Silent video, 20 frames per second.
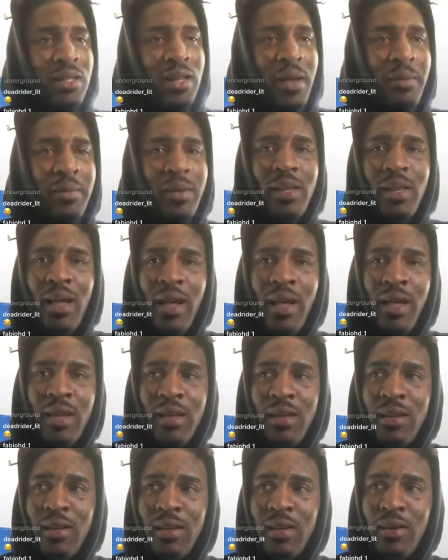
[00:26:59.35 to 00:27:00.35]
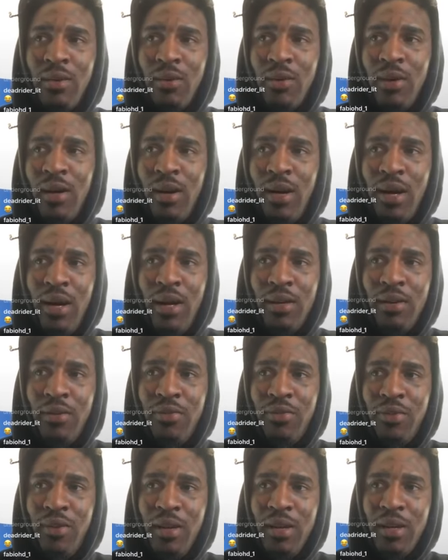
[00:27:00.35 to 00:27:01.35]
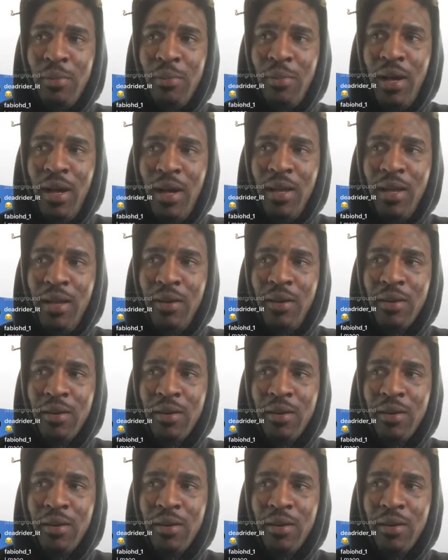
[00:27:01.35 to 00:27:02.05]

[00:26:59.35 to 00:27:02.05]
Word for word: I be like, how the fuck am I here?